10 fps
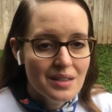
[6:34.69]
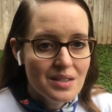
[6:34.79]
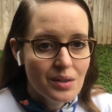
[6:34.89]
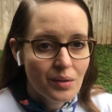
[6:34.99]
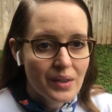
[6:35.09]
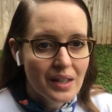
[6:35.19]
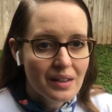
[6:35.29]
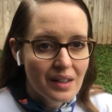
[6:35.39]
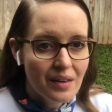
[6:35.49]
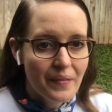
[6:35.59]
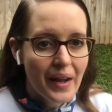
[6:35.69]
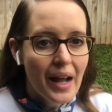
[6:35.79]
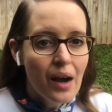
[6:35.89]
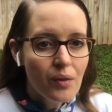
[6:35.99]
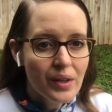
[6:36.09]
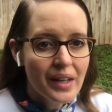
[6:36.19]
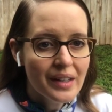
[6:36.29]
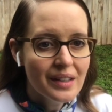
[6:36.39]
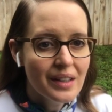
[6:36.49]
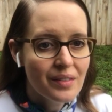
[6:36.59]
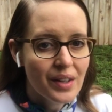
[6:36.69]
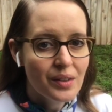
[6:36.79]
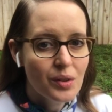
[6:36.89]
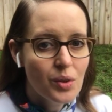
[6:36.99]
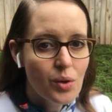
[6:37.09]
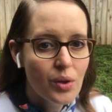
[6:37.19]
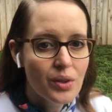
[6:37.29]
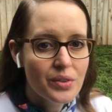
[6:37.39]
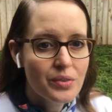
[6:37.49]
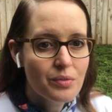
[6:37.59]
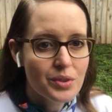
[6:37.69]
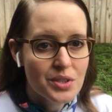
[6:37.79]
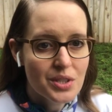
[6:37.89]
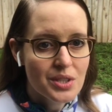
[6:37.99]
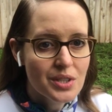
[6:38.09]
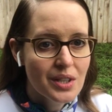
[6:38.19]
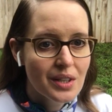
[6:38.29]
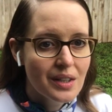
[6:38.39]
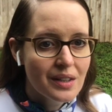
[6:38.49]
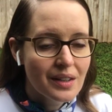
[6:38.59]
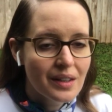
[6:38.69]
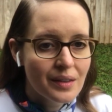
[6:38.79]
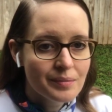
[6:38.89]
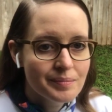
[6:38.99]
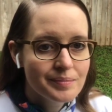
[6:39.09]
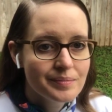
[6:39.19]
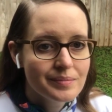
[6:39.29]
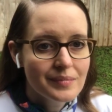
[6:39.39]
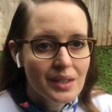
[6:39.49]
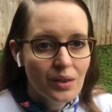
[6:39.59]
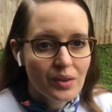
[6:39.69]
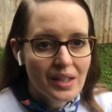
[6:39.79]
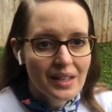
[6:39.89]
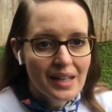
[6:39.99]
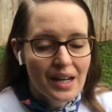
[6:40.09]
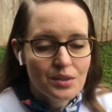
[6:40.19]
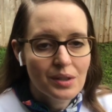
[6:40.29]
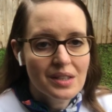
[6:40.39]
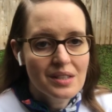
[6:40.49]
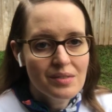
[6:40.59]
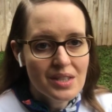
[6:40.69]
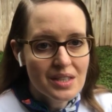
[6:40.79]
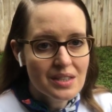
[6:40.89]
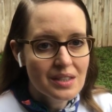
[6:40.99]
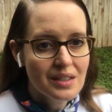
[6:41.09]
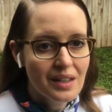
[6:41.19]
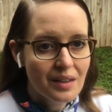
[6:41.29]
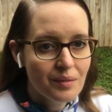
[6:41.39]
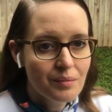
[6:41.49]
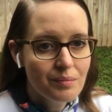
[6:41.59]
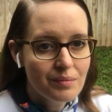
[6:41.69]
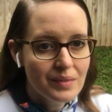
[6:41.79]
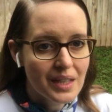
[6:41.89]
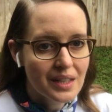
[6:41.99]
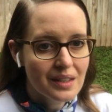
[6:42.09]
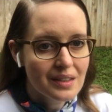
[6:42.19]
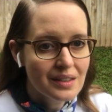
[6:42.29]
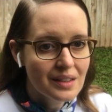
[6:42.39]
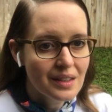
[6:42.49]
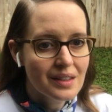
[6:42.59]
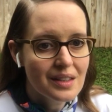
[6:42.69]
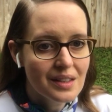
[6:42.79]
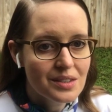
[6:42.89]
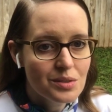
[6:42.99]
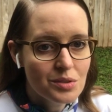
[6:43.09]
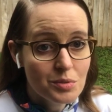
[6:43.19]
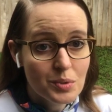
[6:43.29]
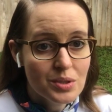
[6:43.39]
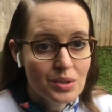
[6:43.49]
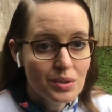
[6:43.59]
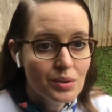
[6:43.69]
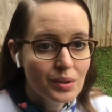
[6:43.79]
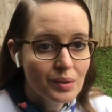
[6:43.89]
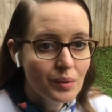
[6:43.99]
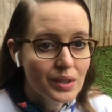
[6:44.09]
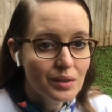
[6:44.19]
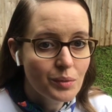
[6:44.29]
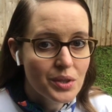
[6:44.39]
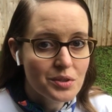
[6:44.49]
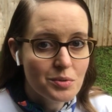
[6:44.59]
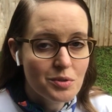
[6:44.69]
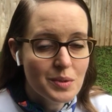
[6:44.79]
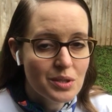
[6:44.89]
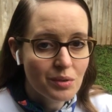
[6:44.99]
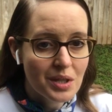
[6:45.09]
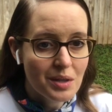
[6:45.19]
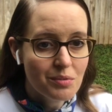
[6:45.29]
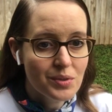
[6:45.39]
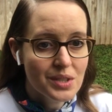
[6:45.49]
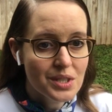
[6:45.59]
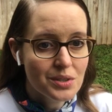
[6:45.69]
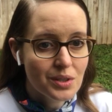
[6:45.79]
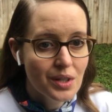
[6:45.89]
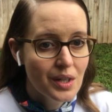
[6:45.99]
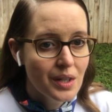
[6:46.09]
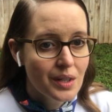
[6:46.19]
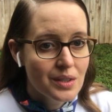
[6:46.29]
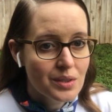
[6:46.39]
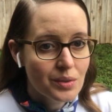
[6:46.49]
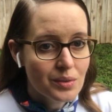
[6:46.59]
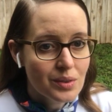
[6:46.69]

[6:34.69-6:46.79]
you know, that kind of that outline of that goals versus, you know, like the actual activities that a student is supposed to do, and what they're supposed to be soaking up from the teacher. So.